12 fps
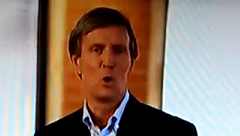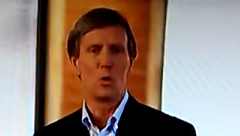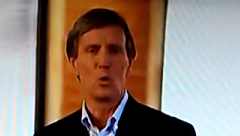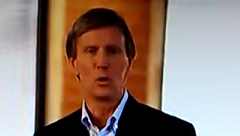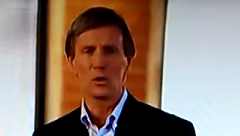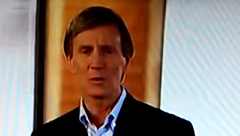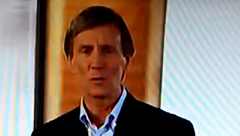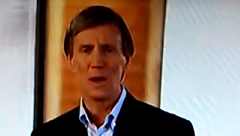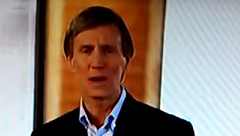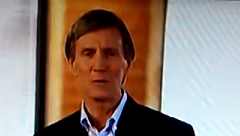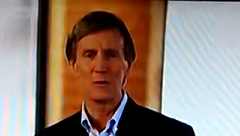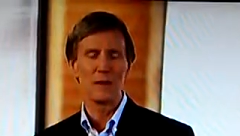
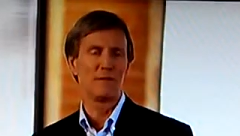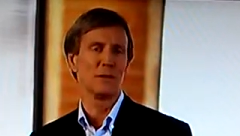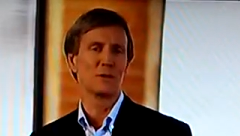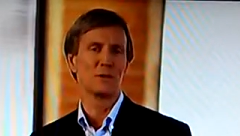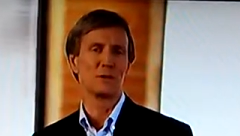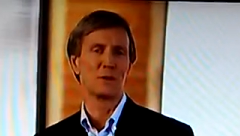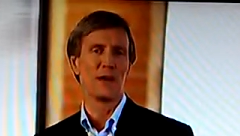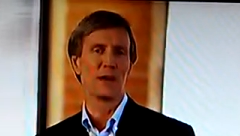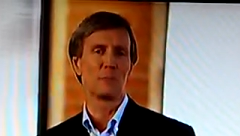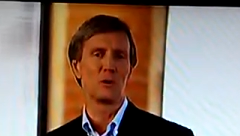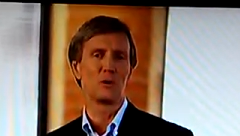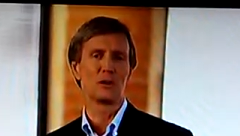Worldwide revenues are now
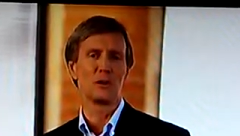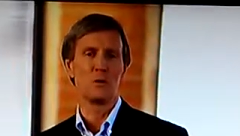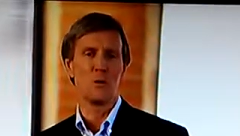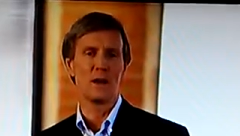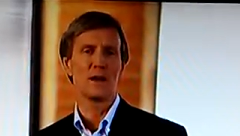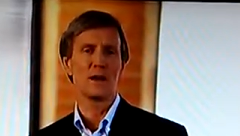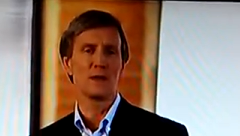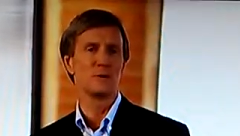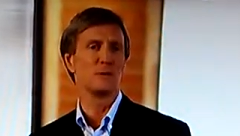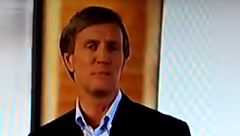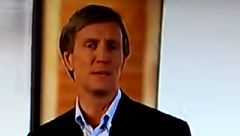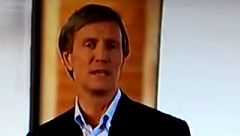approaching
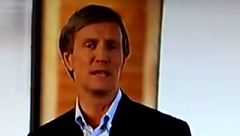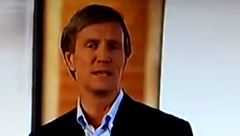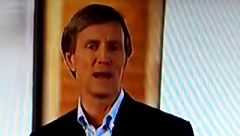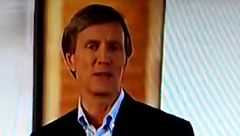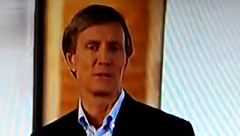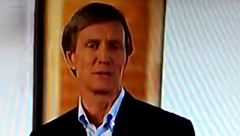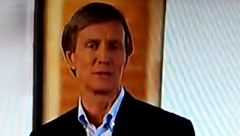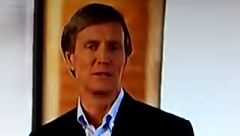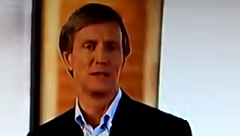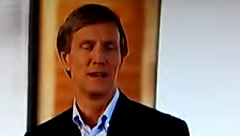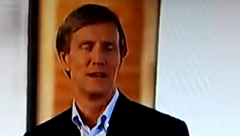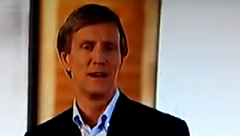$100 billion,
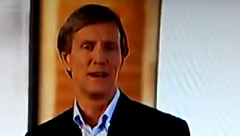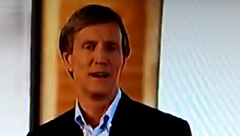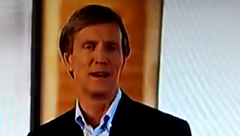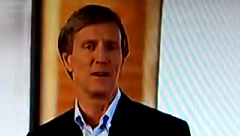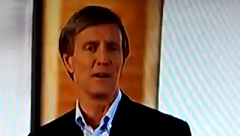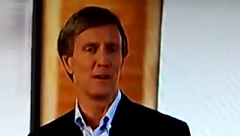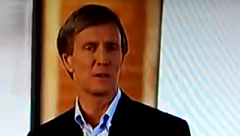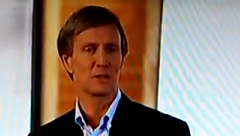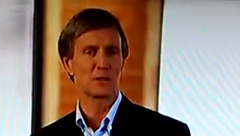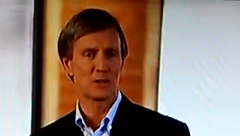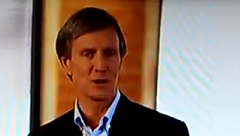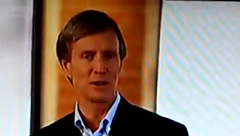and it all
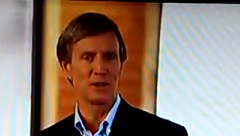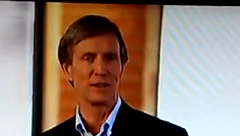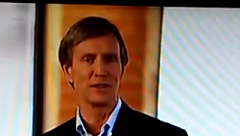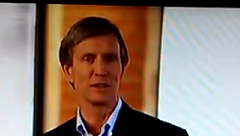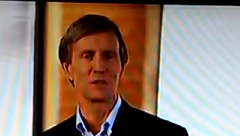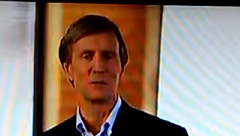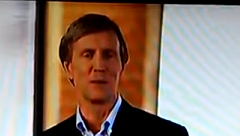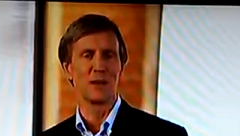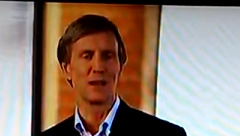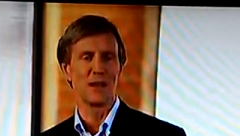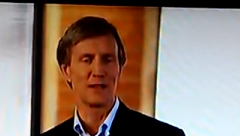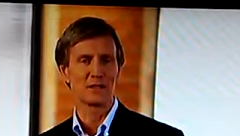started in a
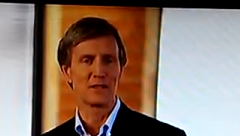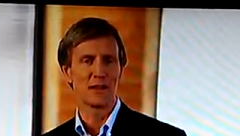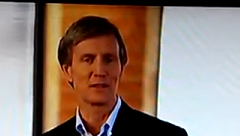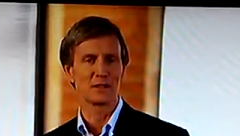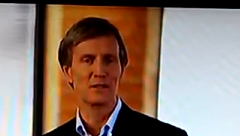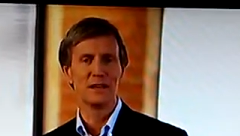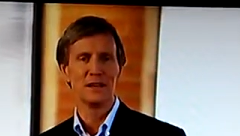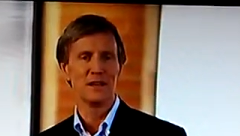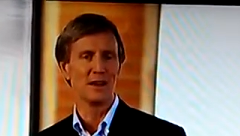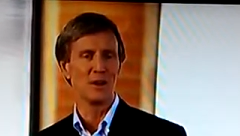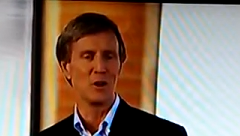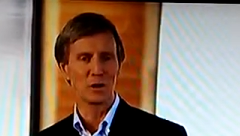small ice house
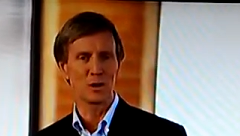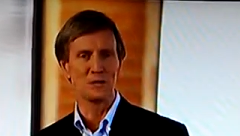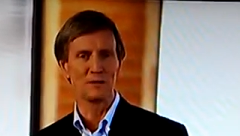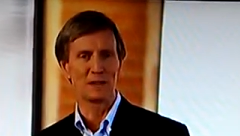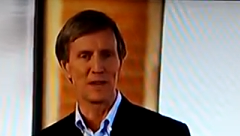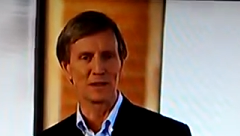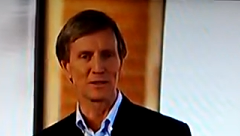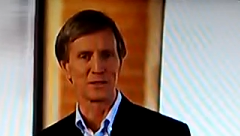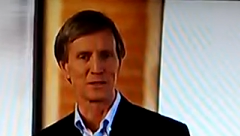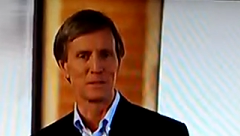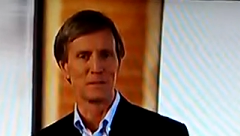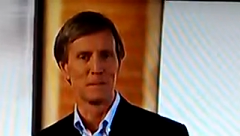in Oak Cliff,
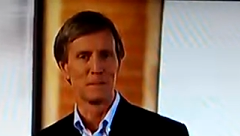Texas.